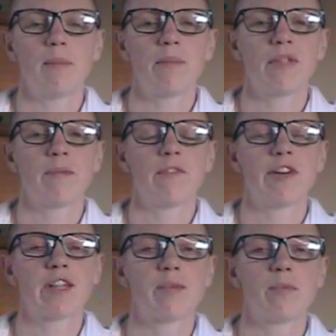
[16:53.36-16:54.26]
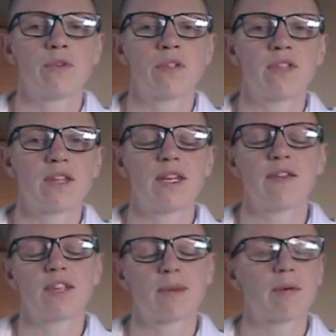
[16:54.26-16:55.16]
Some of our supporters said, you have
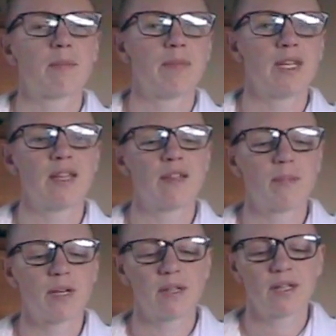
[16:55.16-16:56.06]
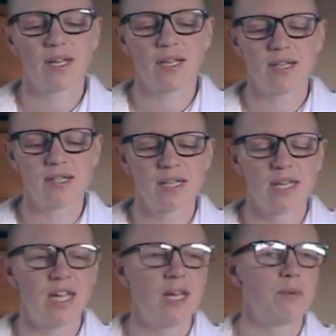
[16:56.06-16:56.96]
to come up and meet this monk, and
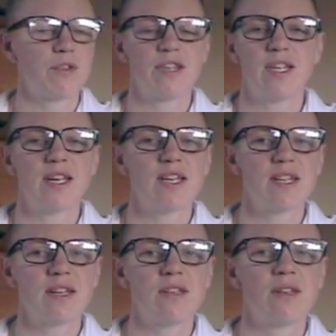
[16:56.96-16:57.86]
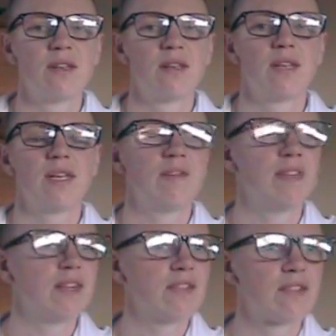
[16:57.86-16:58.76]
he proceeded to give
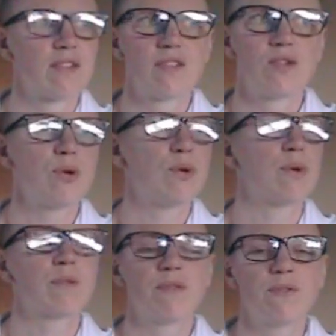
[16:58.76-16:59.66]
this talk for